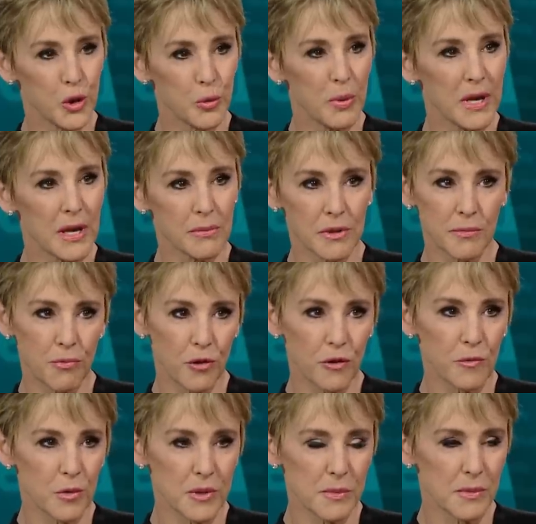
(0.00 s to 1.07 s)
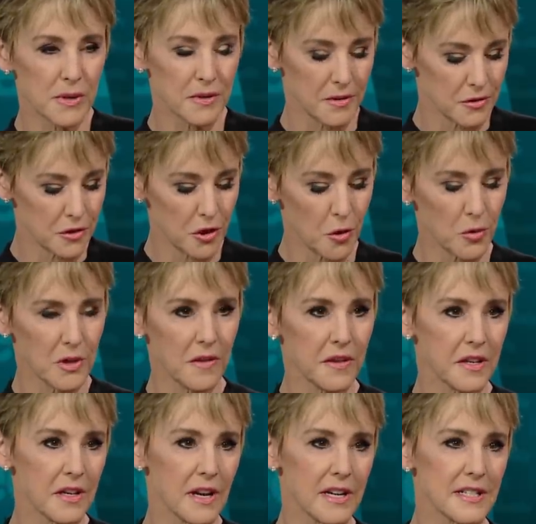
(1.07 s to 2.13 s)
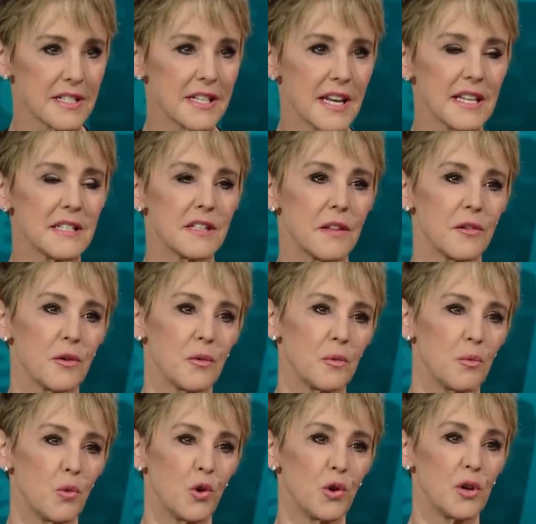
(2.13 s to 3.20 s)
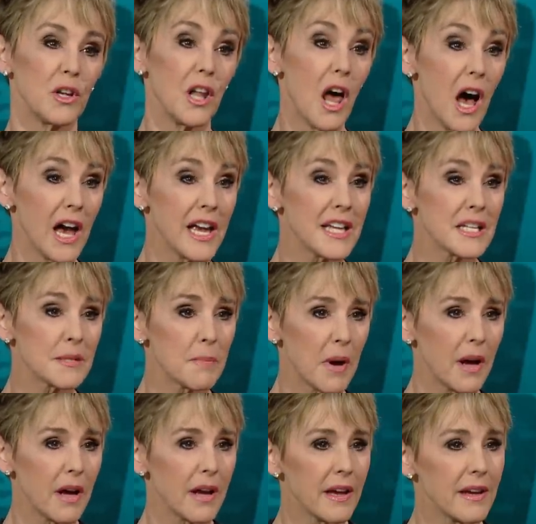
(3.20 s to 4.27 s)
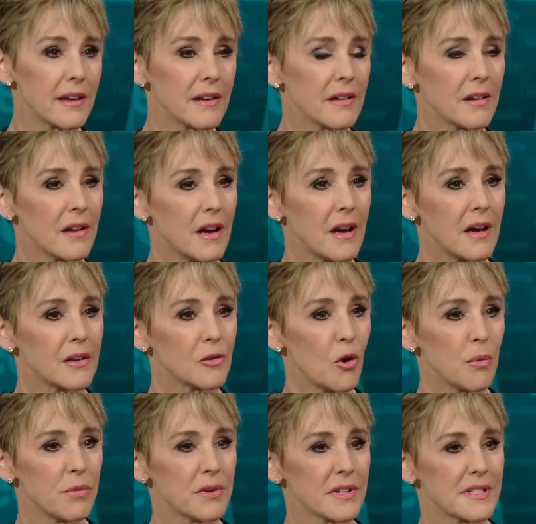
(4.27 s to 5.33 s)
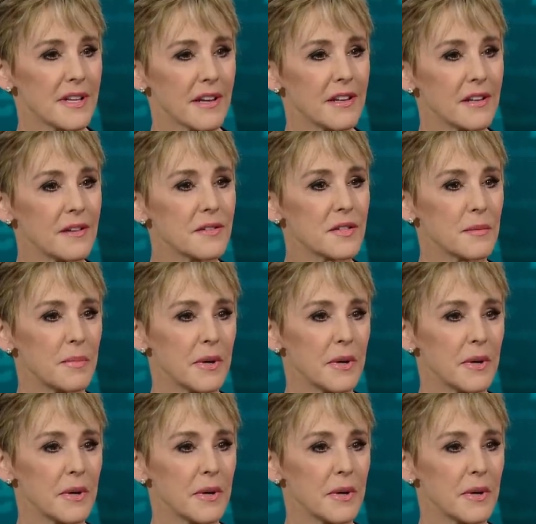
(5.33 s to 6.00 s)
you be able to prove what's been shown in the United States, that there were lies by uh, corporate executives